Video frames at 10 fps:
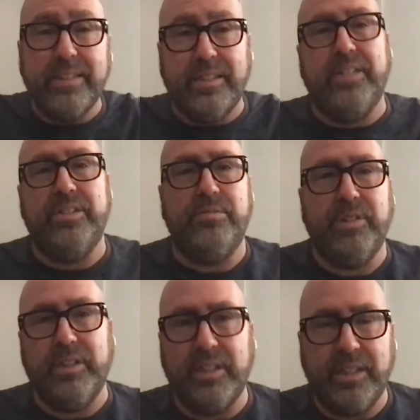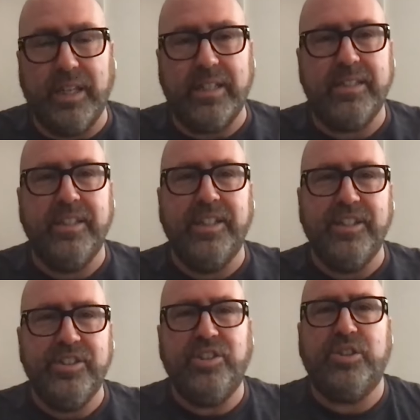and doesn't really like
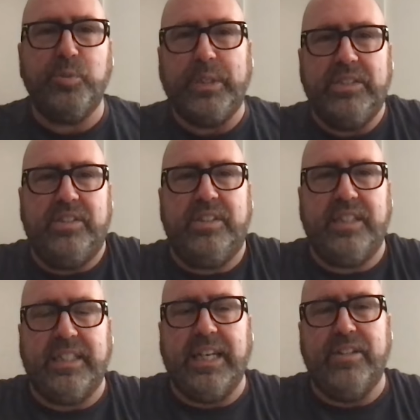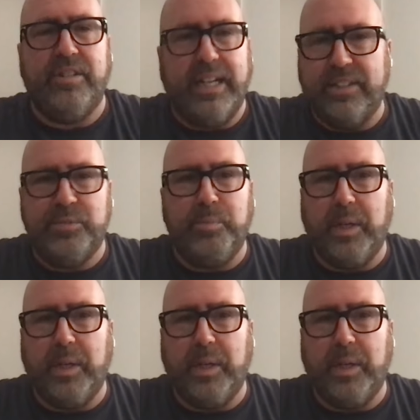squeeze it together as